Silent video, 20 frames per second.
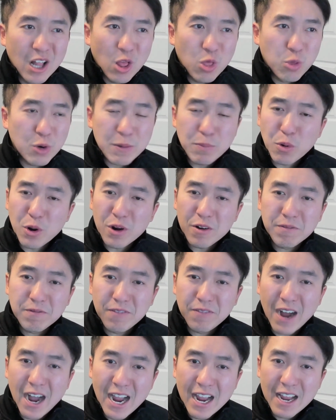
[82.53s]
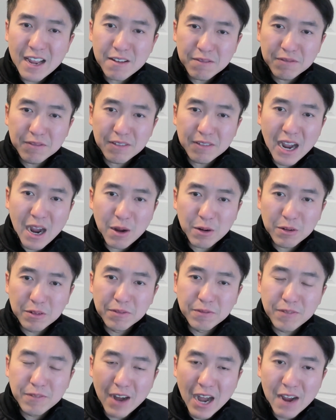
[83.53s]
3.5 out of
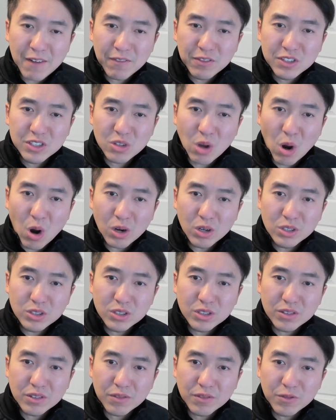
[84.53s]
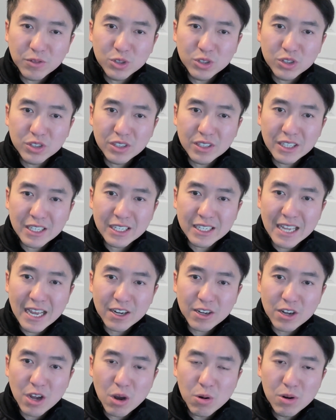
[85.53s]
5 stars first in the
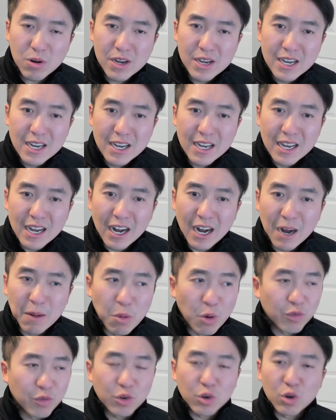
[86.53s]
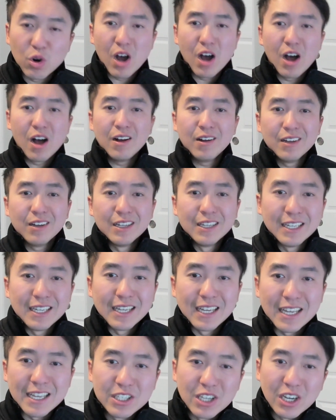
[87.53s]
get-go. Overall,
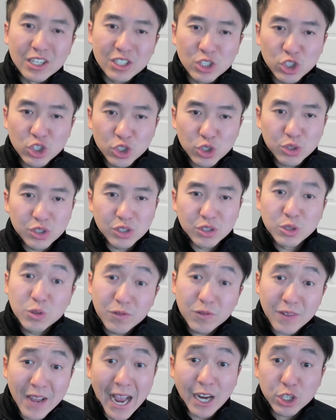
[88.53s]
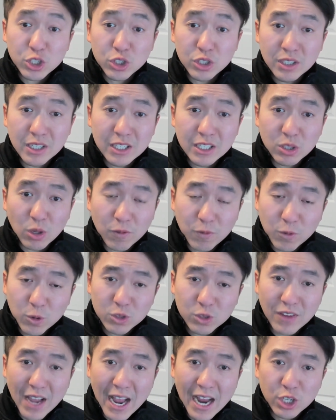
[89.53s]
it does introduce a new faction. It's our
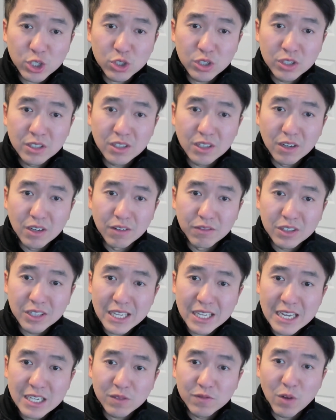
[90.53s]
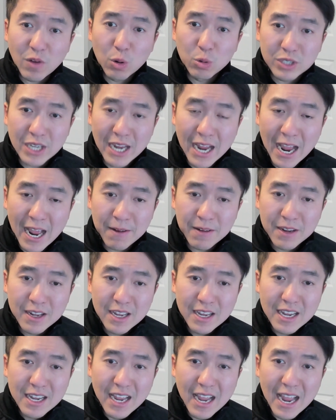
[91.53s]
first faction of the Leagues of Votann,
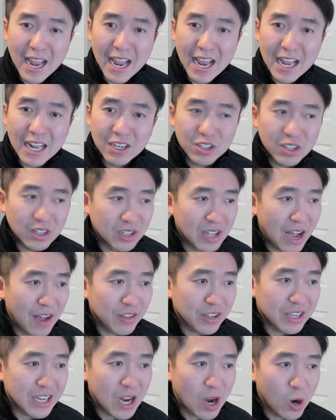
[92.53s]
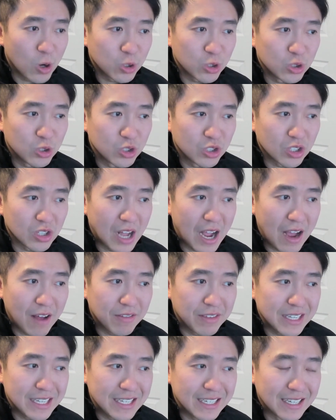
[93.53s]
and a lot of the characters, a lot
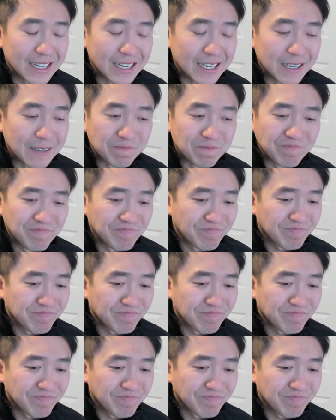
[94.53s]
of the